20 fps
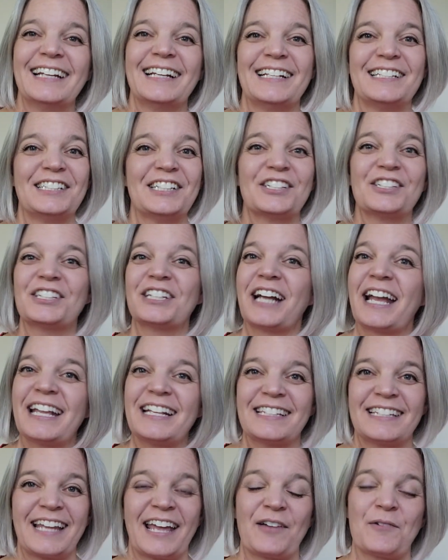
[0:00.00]
It's a
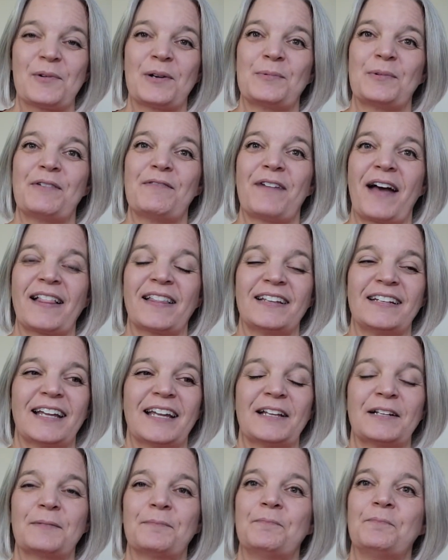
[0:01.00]
great day when we
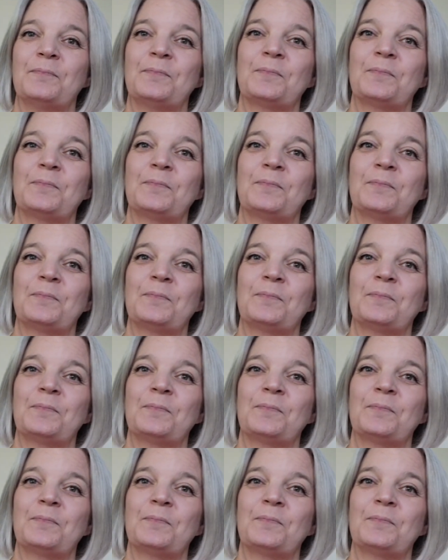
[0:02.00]
validate.